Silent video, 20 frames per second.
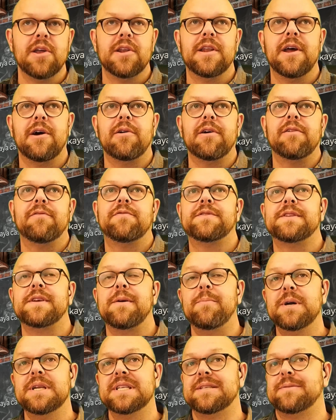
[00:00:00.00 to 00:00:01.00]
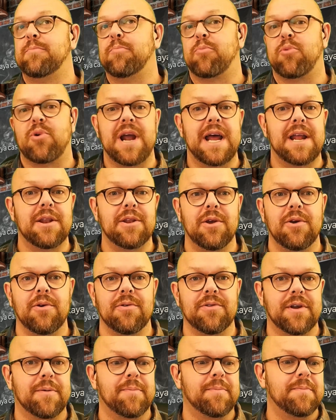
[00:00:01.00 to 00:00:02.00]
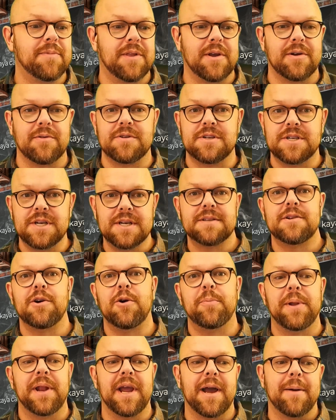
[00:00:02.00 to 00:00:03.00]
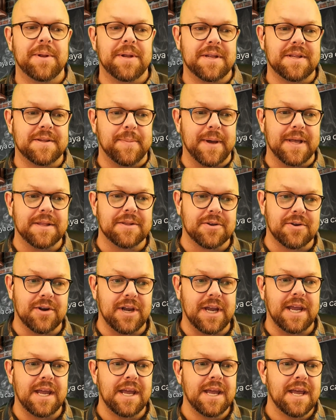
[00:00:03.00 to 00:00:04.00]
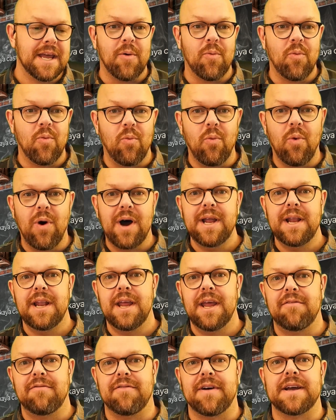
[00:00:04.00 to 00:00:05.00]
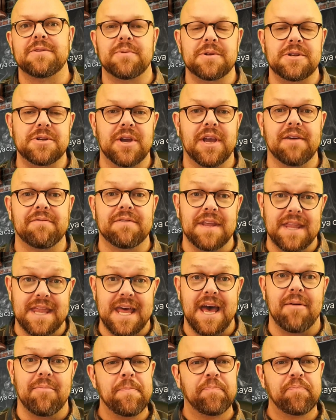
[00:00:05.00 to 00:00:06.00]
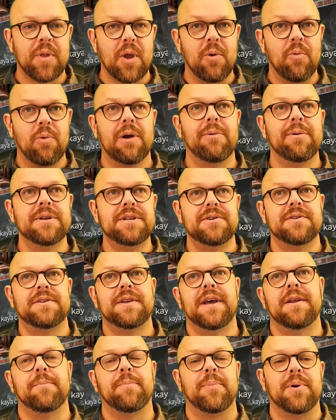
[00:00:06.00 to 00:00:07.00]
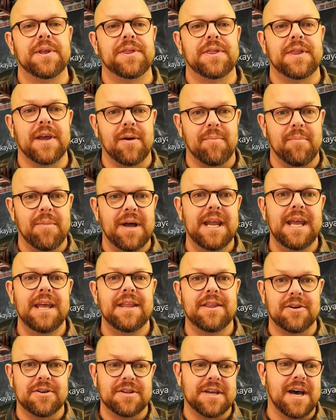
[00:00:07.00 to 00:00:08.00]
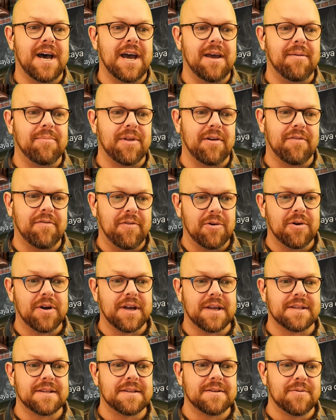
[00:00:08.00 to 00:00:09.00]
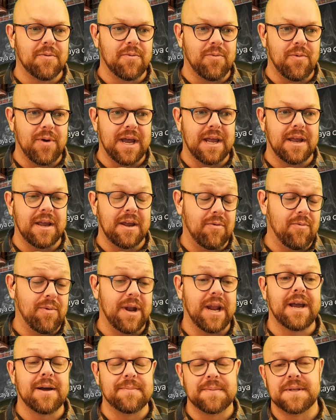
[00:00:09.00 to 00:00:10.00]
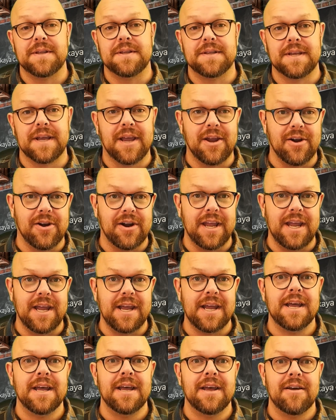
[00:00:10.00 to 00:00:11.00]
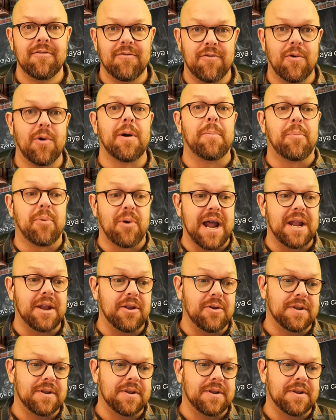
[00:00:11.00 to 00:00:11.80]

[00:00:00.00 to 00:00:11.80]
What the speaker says: Now, if someone's brand new, they're just opening up a dispensary, what advice would you give to them? Where would you say to put their money, their time, their focus when it comes to security for a brand new